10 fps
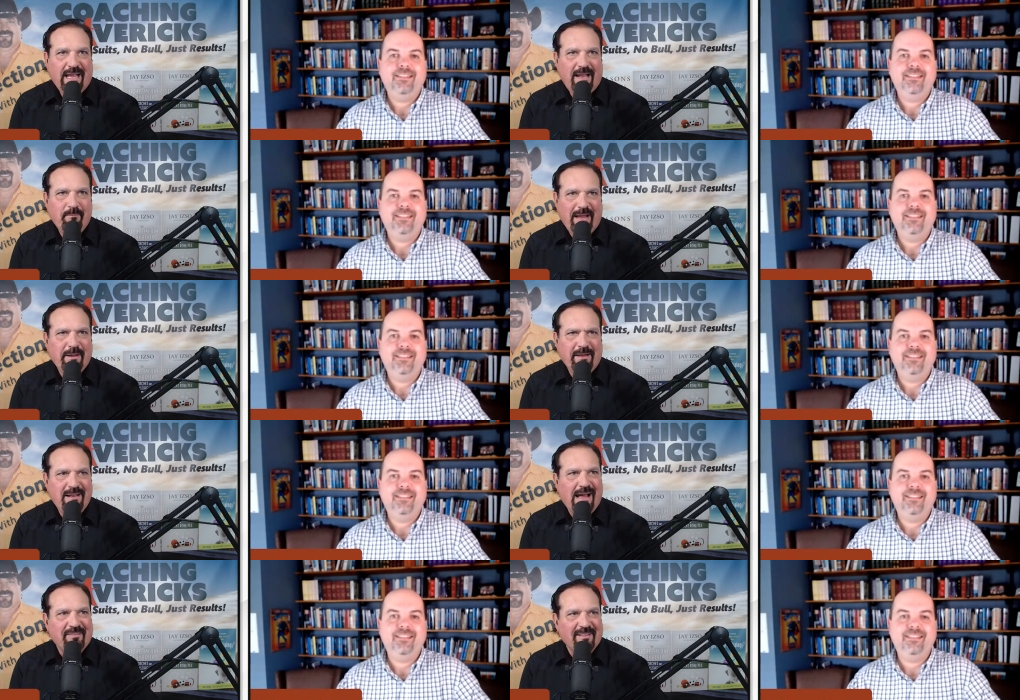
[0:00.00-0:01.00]
Speaker 1: and maybe
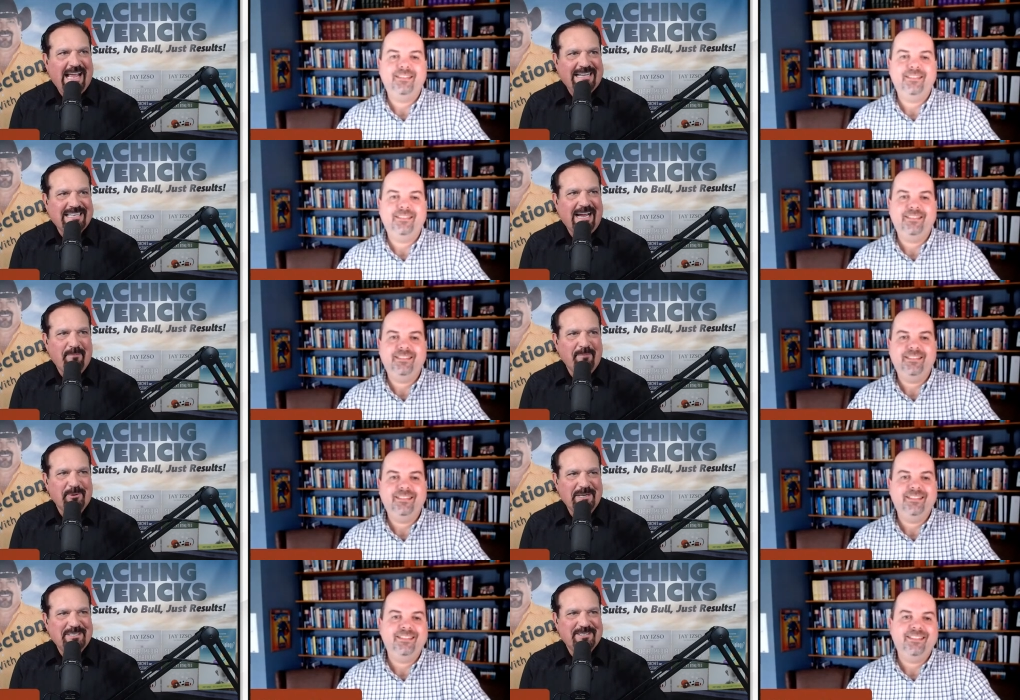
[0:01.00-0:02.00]
not the last time. I'm
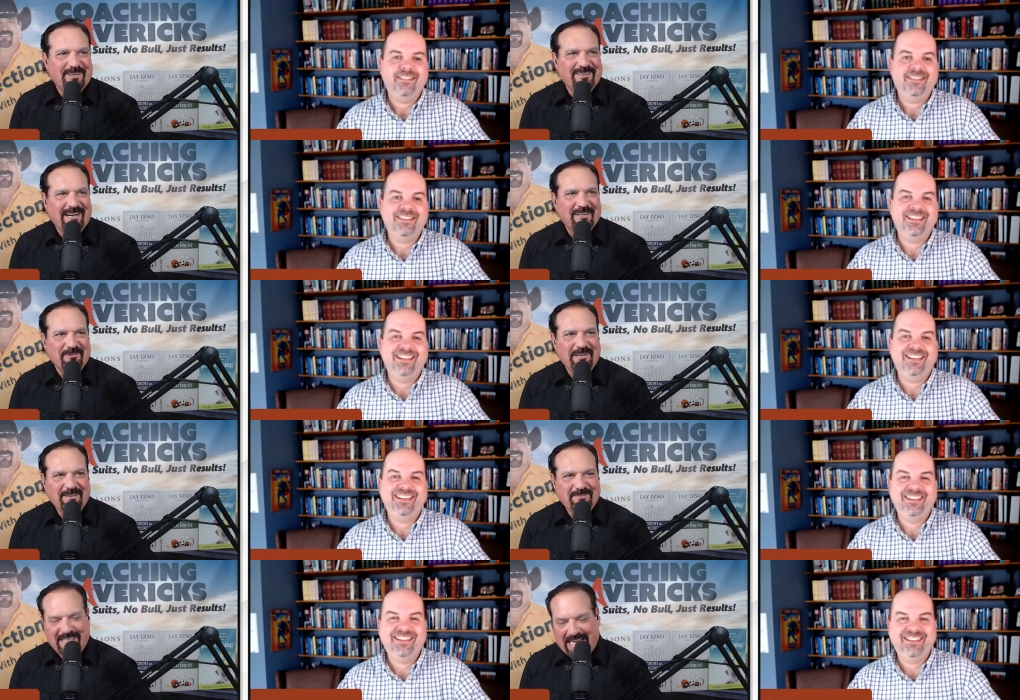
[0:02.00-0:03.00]
pretty sure, Dr.
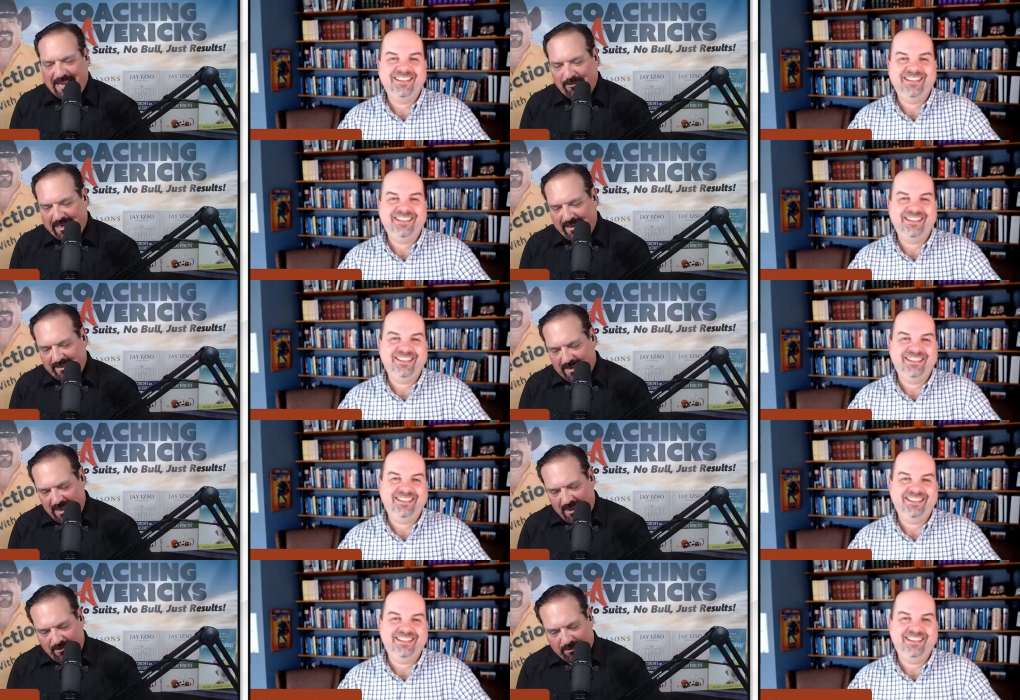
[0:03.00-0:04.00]
William C. Attaway.
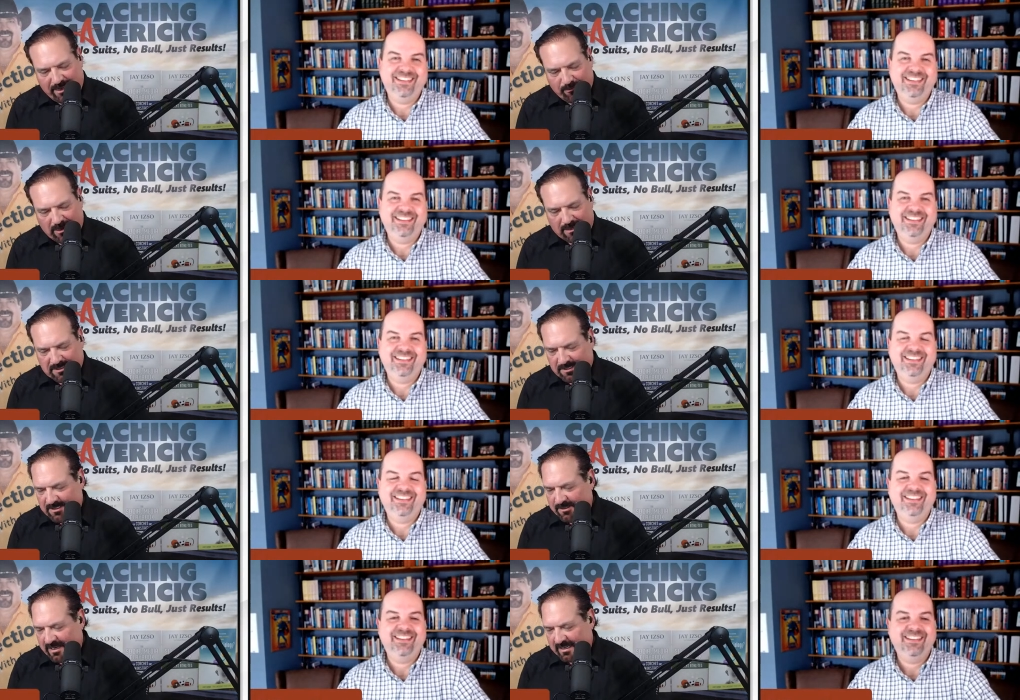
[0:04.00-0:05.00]
William, welcome to a
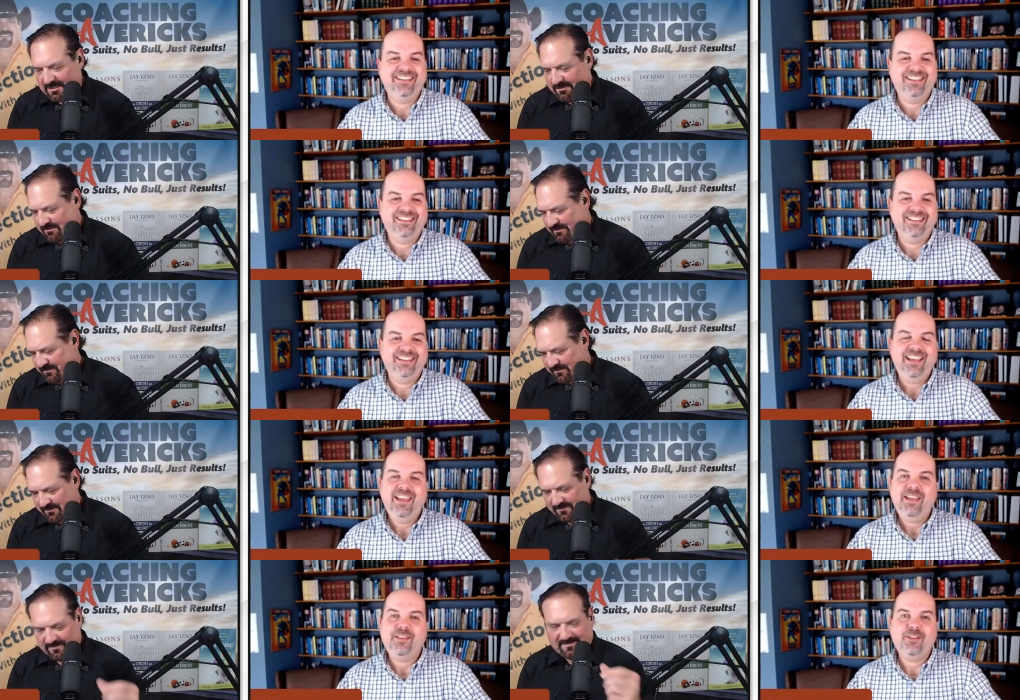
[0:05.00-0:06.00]
new direction.
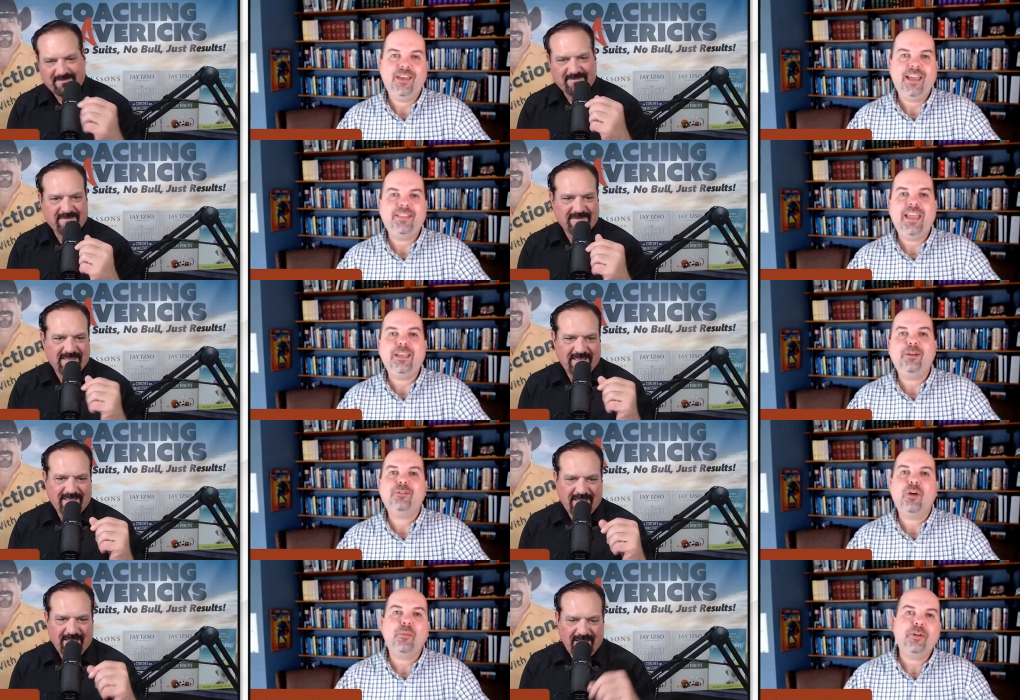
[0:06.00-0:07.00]
Speaker 2: Jay, thank
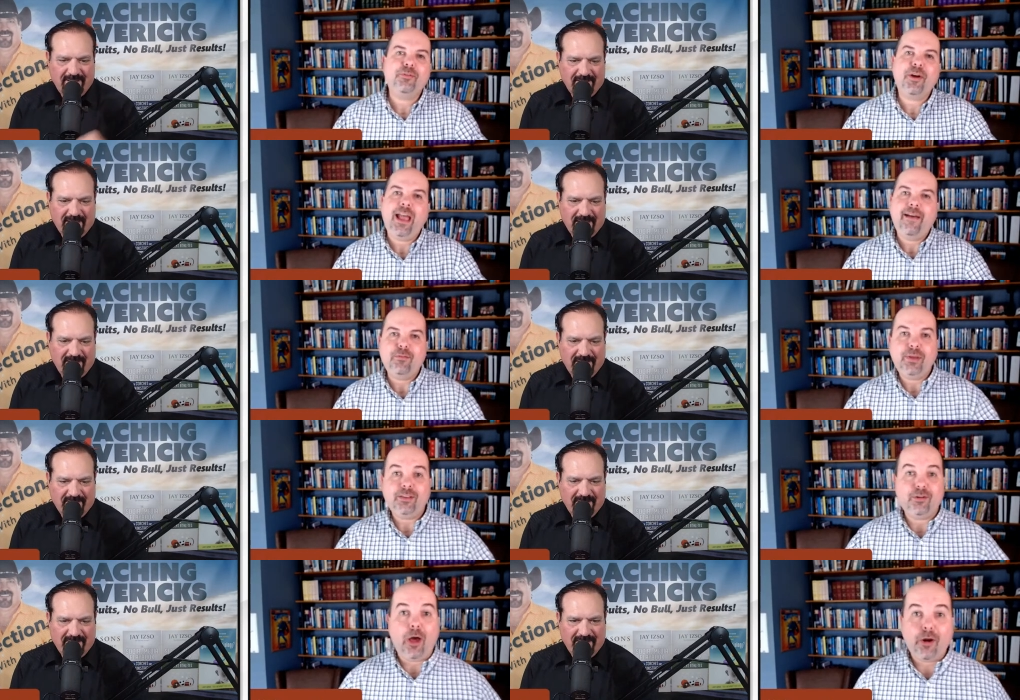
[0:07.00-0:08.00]
you so much for having
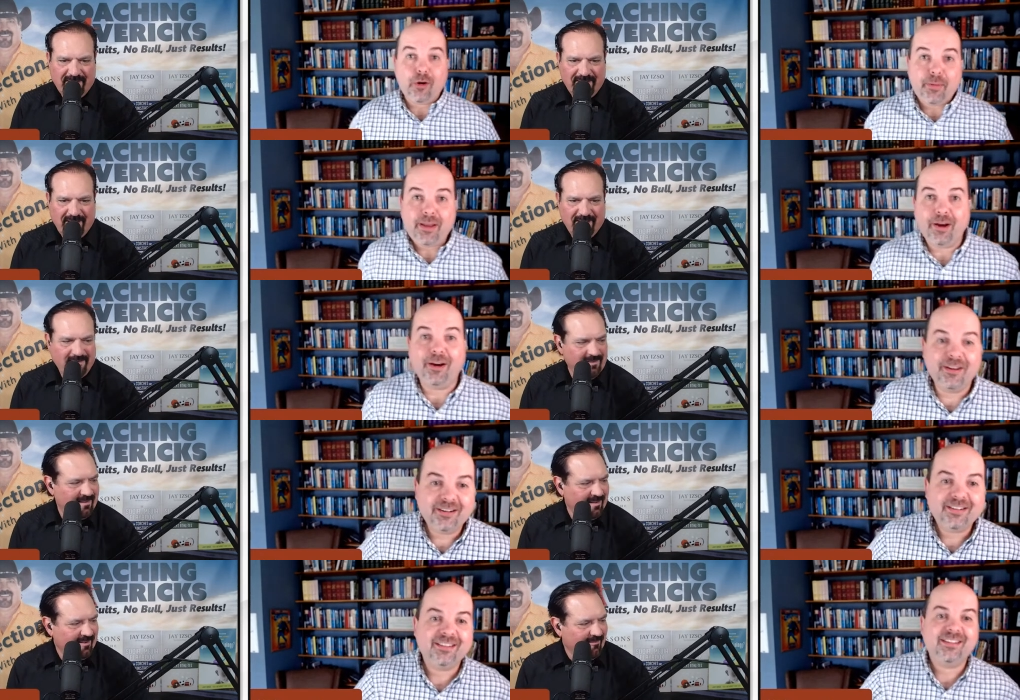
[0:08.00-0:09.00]
me. It's an honor to be here.
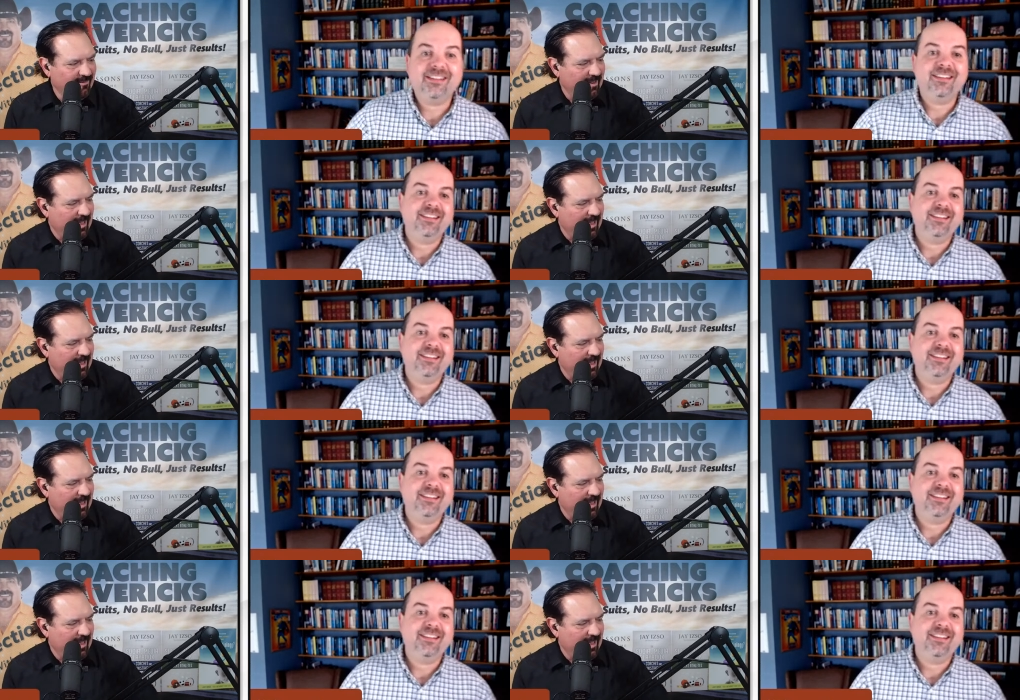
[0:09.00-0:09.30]
Speaker 1: Well,